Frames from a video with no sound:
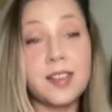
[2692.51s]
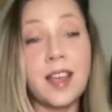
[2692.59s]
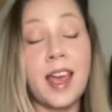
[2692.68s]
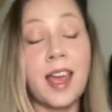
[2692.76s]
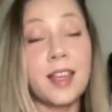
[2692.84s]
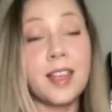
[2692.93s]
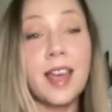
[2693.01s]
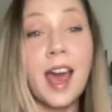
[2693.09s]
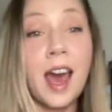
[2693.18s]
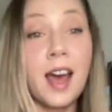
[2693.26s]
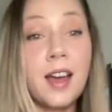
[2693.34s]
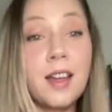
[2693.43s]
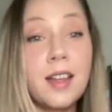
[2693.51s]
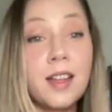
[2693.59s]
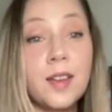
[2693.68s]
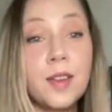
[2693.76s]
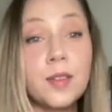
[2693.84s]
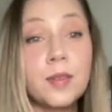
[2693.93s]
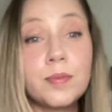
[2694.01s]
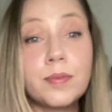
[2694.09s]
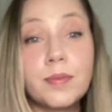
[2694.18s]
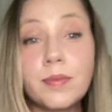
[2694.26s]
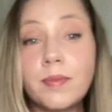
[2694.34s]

day. Yeah. Oh man.